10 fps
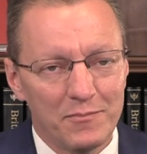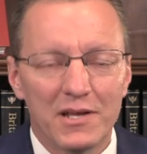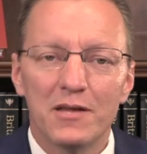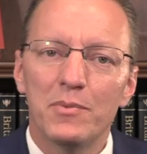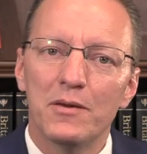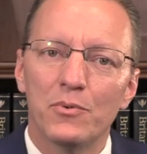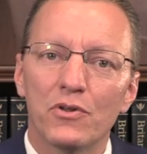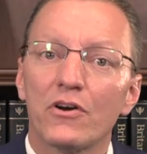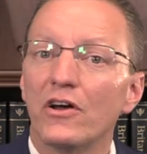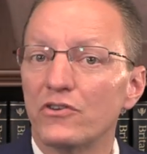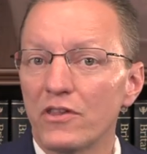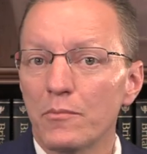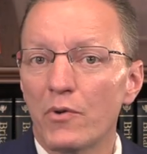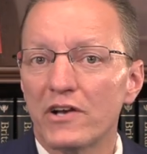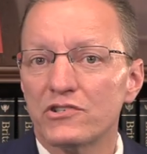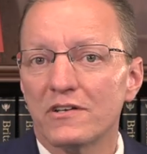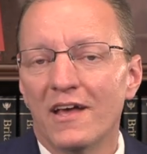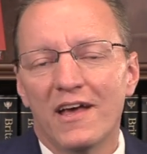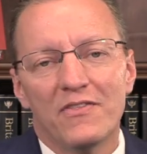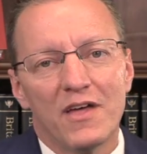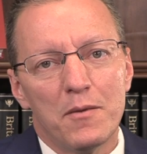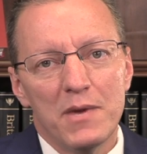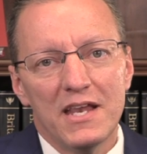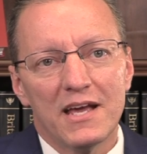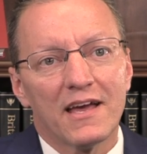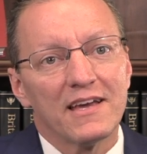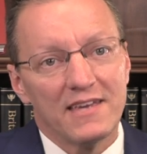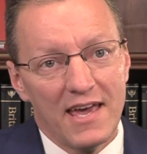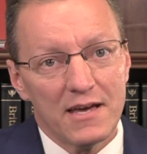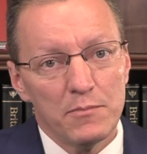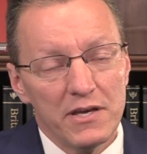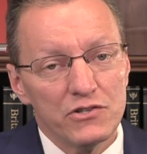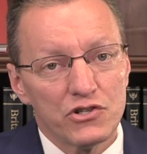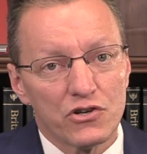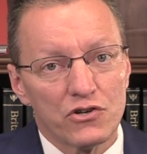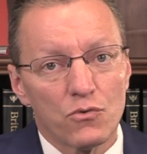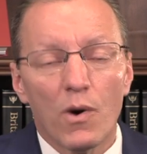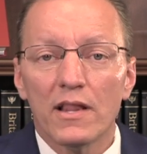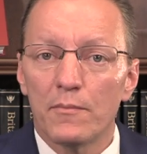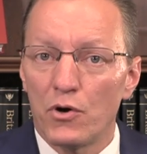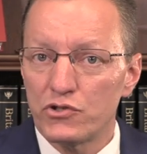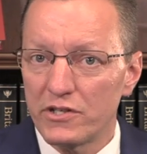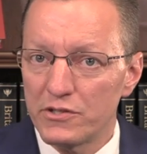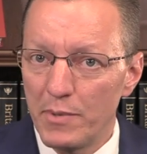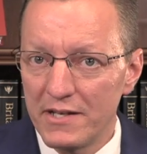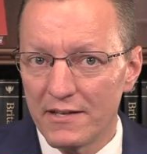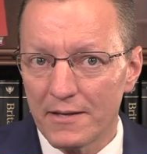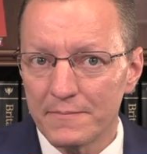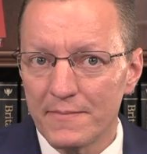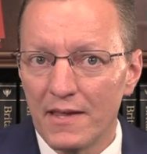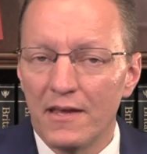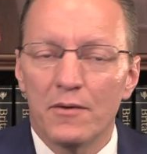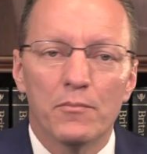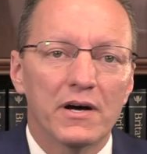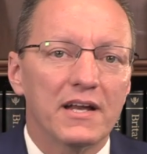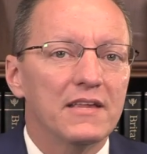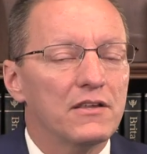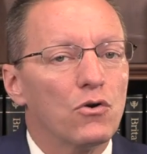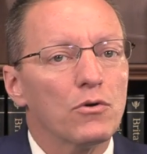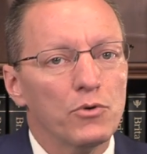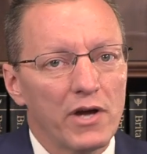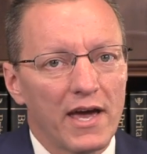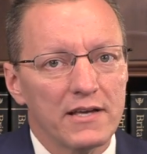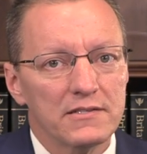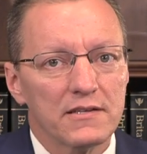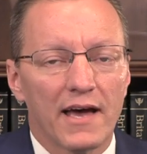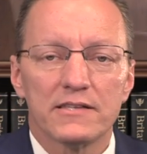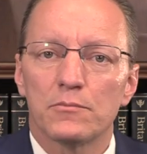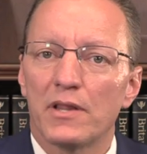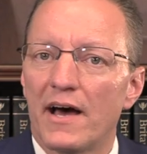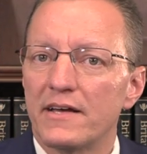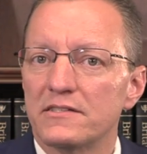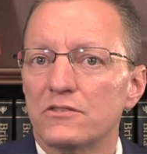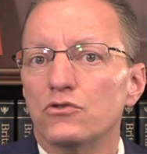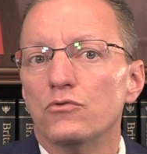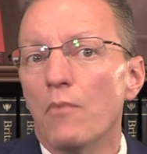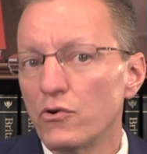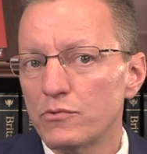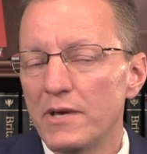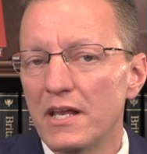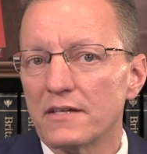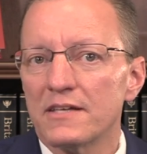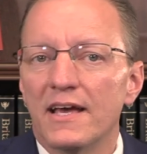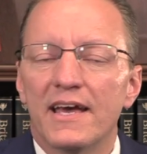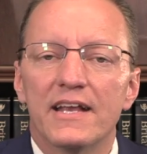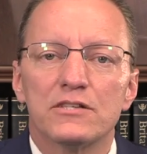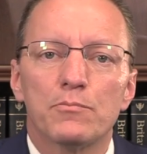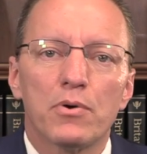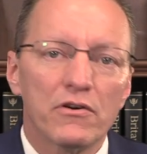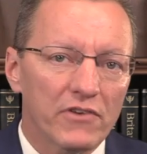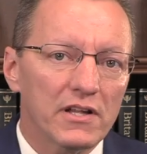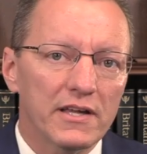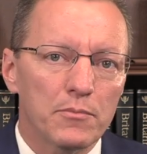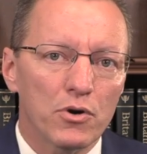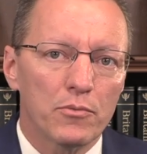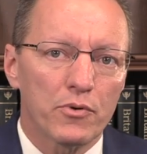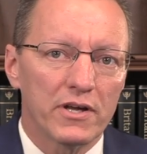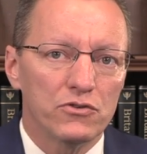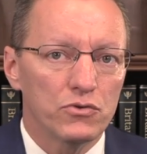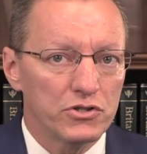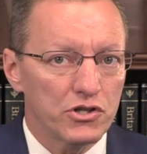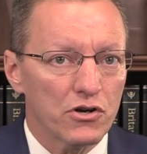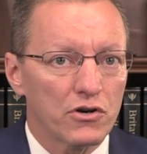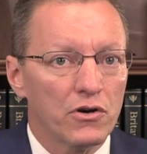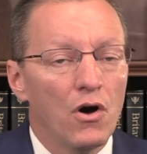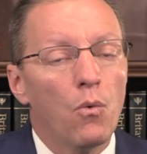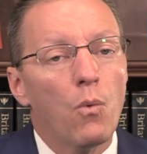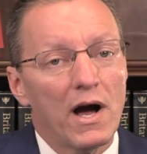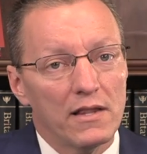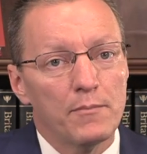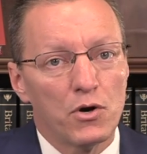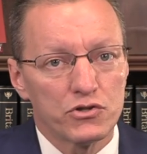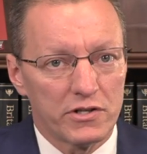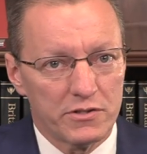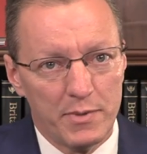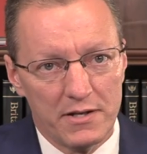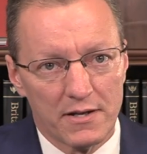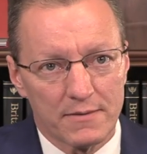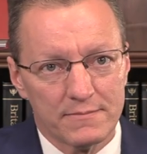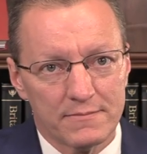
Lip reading: Many people are under the impression that a meeting can't be adjourned while a motion is pending. But in the normal case, as applies to most meetings, it is perfectly appropriate to adjourn while a motion is pending.